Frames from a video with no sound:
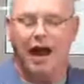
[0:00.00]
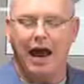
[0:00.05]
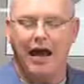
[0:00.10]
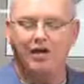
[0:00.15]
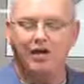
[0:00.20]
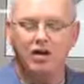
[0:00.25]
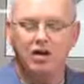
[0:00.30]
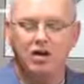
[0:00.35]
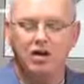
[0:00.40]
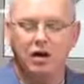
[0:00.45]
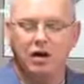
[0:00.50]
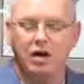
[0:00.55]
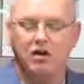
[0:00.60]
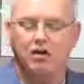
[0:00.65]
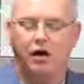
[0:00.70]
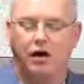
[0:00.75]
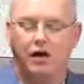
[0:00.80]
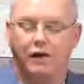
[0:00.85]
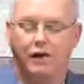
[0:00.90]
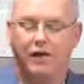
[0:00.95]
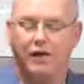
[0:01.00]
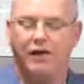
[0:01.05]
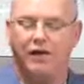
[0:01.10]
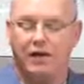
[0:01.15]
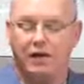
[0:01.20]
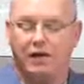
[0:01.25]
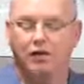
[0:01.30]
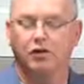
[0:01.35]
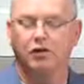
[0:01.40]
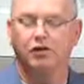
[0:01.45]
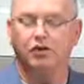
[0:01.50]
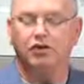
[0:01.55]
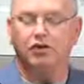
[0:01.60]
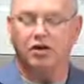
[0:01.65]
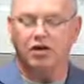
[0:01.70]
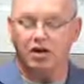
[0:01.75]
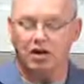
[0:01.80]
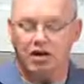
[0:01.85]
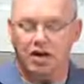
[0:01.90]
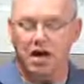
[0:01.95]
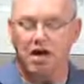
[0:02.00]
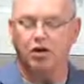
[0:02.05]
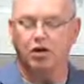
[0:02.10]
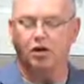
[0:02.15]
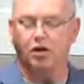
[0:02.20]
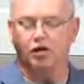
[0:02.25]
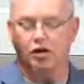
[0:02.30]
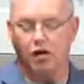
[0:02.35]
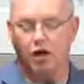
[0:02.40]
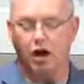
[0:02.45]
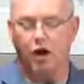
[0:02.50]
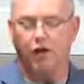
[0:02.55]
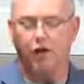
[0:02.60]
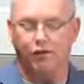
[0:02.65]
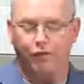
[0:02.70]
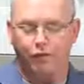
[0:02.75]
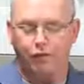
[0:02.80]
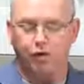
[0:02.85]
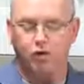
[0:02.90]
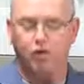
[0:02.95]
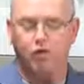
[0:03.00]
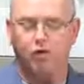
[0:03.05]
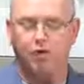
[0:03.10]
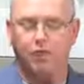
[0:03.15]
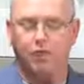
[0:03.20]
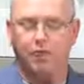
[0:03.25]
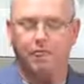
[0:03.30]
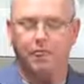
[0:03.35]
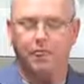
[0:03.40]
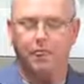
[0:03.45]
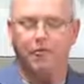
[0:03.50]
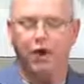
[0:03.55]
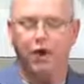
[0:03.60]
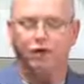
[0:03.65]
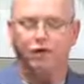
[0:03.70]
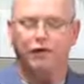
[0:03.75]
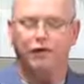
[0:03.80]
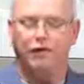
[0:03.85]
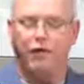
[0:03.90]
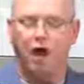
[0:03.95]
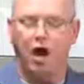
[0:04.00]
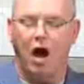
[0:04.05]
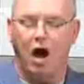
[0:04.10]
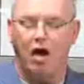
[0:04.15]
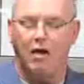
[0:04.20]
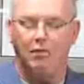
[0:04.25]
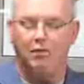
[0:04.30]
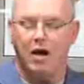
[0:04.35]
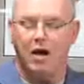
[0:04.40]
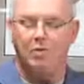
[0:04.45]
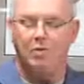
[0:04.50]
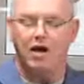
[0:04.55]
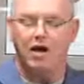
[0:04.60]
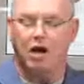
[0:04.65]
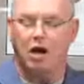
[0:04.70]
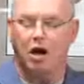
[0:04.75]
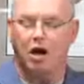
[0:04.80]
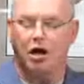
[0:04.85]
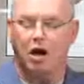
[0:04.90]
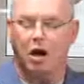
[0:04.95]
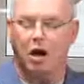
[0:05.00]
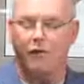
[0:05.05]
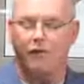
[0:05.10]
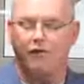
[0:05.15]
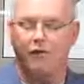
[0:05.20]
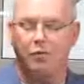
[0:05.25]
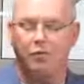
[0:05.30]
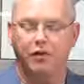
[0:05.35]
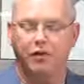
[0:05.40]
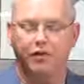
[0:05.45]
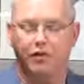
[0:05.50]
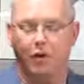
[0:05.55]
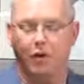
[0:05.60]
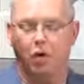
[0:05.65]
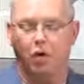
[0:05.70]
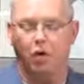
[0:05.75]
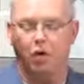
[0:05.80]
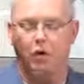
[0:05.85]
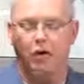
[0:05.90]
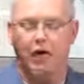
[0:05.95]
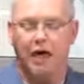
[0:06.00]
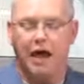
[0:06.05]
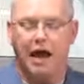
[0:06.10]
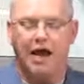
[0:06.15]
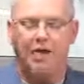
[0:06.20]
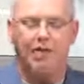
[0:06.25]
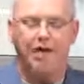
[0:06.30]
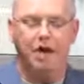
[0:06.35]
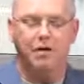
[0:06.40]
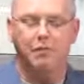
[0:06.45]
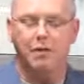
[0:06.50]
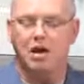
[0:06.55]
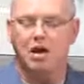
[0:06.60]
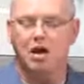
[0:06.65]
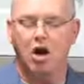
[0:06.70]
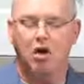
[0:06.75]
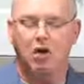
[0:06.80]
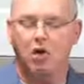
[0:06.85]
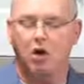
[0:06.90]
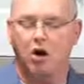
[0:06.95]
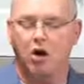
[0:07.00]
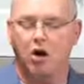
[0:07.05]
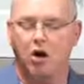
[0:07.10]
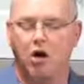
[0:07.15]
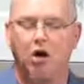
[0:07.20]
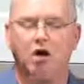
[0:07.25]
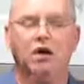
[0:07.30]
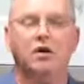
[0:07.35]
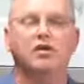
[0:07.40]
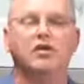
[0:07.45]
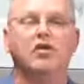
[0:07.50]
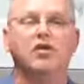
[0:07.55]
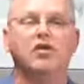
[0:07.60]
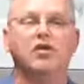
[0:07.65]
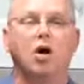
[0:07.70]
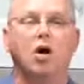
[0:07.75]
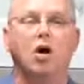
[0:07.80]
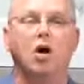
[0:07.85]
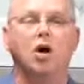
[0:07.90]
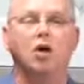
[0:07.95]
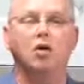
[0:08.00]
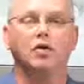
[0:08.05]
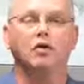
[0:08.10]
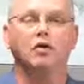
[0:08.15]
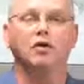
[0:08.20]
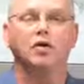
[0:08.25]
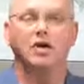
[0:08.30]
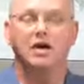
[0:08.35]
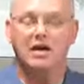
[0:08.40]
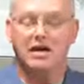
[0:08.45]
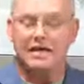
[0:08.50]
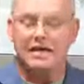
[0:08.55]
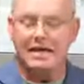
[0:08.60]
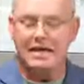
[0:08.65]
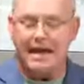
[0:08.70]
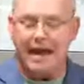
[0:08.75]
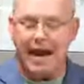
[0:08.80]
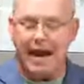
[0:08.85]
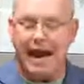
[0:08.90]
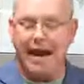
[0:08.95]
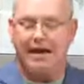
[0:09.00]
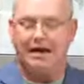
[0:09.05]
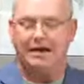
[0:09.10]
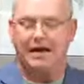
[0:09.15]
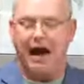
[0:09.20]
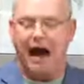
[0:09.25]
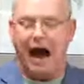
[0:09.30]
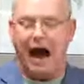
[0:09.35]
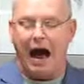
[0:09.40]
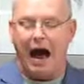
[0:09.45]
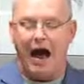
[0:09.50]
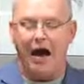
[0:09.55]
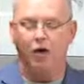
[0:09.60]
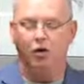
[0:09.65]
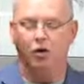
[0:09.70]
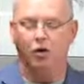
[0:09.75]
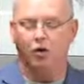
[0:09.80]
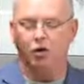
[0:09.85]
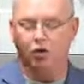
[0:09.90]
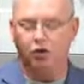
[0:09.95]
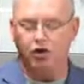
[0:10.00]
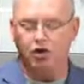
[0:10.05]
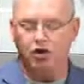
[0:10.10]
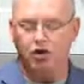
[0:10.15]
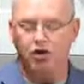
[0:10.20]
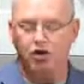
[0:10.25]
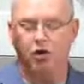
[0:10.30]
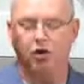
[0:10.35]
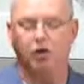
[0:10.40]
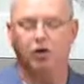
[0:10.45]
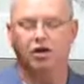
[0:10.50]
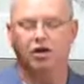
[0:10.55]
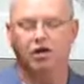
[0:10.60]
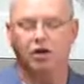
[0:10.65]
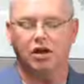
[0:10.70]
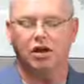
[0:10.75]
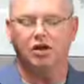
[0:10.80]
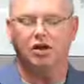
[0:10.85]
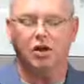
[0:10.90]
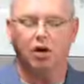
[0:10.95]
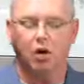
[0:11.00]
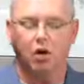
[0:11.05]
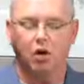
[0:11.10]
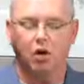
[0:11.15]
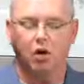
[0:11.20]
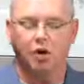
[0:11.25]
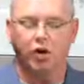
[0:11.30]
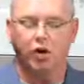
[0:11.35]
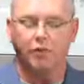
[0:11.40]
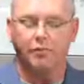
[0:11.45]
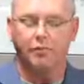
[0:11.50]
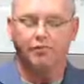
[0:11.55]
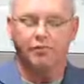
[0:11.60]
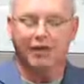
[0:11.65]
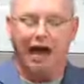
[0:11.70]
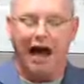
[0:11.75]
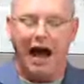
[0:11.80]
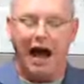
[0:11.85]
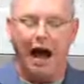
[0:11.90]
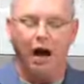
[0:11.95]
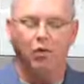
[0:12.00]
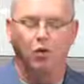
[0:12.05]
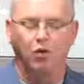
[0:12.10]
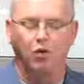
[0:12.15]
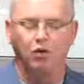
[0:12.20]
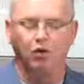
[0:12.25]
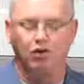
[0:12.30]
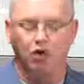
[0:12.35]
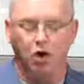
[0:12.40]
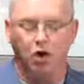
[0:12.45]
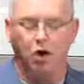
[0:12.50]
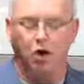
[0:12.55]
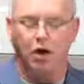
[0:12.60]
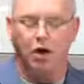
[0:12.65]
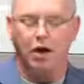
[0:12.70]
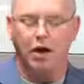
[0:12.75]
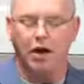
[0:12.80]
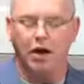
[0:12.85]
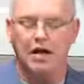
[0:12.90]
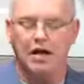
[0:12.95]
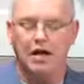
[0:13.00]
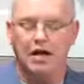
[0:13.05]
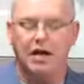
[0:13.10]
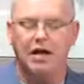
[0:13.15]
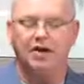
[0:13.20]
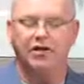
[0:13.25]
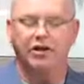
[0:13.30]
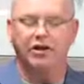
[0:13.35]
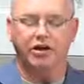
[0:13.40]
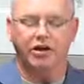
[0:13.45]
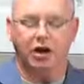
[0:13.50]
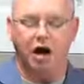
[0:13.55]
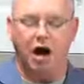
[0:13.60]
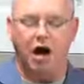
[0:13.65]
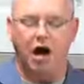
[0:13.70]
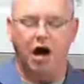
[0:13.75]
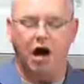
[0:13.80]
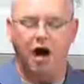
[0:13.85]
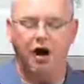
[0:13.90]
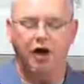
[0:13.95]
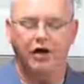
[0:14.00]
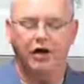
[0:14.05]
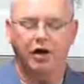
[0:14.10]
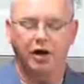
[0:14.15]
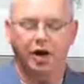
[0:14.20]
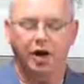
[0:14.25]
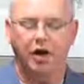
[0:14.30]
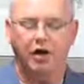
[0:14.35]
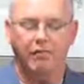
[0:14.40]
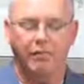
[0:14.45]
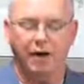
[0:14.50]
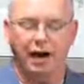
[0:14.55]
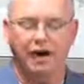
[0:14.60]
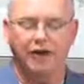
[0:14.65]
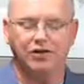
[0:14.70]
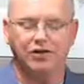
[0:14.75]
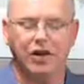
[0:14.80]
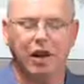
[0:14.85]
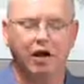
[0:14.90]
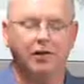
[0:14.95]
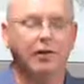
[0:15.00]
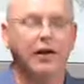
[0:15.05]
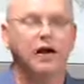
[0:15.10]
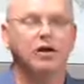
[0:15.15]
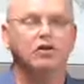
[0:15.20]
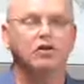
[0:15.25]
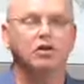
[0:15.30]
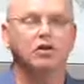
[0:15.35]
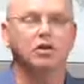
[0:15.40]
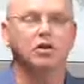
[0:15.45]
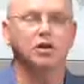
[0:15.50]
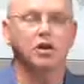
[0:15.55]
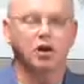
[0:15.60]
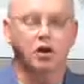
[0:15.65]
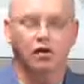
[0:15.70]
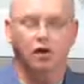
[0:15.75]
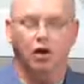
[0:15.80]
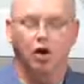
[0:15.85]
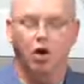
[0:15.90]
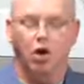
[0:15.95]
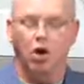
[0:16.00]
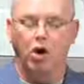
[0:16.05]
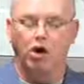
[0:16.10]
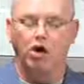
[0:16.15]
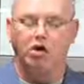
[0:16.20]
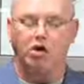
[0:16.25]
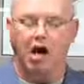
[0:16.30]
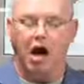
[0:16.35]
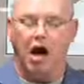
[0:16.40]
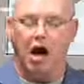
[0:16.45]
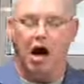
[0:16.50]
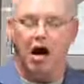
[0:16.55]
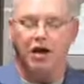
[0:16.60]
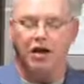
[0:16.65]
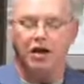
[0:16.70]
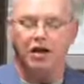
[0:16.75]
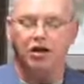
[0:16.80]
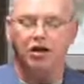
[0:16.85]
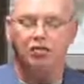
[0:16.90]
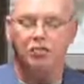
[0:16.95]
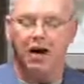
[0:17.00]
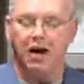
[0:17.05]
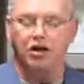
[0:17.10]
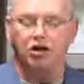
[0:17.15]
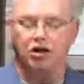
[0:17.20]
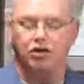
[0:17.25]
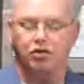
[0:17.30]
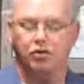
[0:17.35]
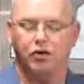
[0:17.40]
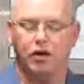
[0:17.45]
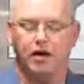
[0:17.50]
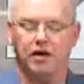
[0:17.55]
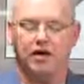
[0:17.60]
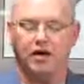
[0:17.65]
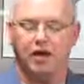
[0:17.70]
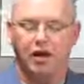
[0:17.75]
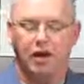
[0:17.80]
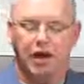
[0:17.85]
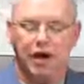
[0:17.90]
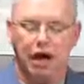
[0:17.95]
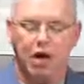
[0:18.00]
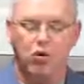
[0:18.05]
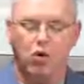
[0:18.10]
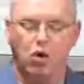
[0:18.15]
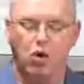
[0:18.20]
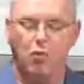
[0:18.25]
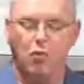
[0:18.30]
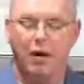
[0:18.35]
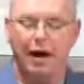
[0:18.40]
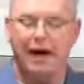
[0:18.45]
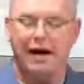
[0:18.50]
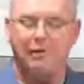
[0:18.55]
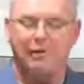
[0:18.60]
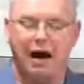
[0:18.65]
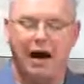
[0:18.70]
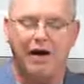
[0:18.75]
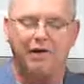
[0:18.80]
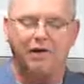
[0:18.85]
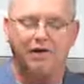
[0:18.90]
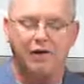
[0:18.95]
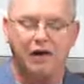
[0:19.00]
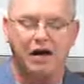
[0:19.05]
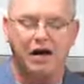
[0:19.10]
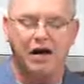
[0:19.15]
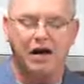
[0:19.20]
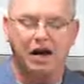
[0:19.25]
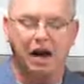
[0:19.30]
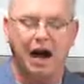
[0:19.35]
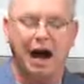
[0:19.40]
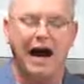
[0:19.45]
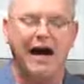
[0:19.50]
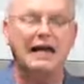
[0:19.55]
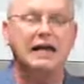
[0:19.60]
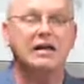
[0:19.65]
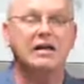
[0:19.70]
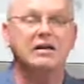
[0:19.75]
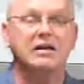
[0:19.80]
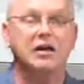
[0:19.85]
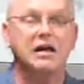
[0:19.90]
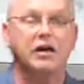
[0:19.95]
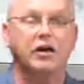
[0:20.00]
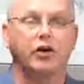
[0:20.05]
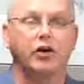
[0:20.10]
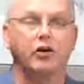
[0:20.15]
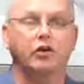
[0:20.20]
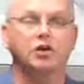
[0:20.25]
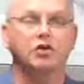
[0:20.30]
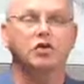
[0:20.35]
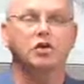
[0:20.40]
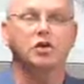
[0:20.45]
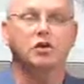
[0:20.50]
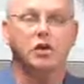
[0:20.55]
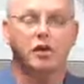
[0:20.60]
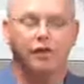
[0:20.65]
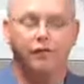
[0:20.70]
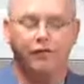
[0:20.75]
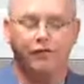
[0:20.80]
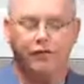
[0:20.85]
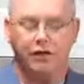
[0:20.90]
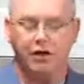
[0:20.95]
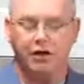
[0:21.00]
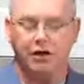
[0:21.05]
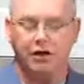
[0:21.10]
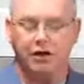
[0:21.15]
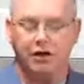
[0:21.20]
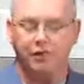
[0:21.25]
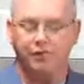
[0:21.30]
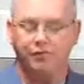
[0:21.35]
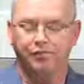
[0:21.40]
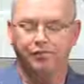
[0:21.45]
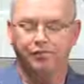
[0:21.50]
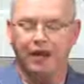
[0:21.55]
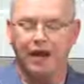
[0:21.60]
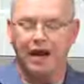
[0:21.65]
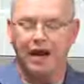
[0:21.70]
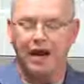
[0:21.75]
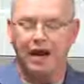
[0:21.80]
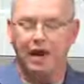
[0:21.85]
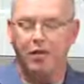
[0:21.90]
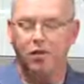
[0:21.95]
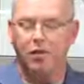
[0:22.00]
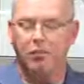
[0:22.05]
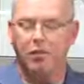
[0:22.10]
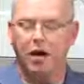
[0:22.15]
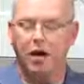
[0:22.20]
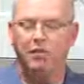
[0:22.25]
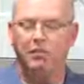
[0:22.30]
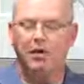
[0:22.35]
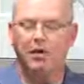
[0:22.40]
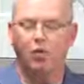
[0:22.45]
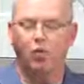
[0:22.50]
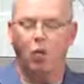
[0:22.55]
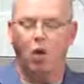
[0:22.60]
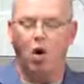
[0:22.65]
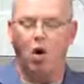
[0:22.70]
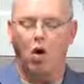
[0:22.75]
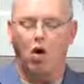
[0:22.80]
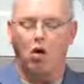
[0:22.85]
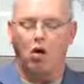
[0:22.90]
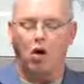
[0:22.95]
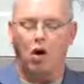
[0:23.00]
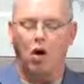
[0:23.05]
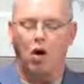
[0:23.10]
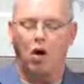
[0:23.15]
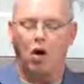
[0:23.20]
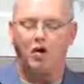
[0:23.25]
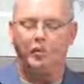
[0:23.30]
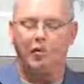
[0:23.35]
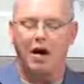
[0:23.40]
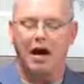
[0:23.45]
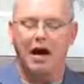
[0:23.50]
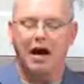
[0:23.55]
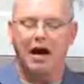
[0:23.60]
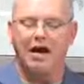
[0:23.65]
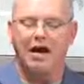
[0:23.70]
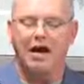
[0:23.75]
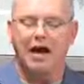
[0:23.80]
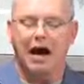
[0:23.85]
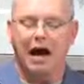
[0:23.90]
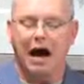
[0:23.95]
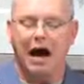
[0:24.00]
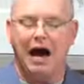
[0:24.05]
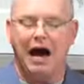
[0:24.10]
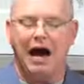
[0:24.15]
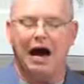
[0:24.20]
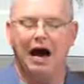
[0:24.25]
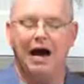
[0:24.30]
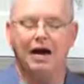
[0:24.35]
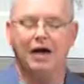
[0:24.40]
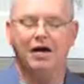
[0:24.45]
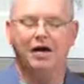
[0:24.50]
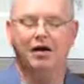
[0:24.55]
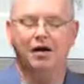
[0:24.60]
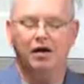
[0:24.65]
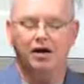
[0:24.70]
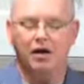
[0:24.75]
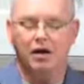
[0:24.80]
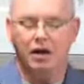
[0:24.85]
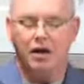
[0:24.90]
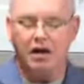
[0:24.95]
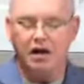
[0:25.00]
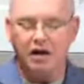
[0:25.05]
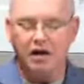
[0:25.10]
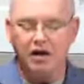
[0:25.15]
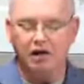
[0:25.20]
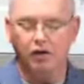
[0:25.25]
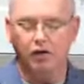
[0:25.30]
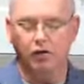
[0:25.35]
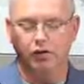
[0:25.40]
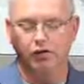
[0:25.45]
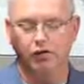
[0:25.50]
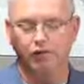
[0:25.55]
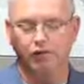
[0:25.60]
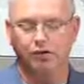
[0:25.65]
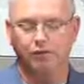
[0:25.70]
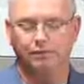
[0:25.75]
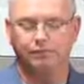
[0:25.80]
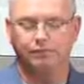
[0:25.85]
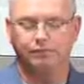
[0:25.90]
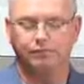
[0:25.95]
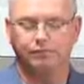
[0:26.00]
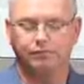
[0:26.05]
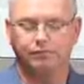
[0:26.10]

and the uh, fields yield no food, though the flock may be cut off from the fold, and there be no herd in the stalls, yet I will rejoice in the Lord. I will joy in the God of my salvation. The Lord God is my strength. He will make my feet like deer's feet, and he will make me walk on my high hills.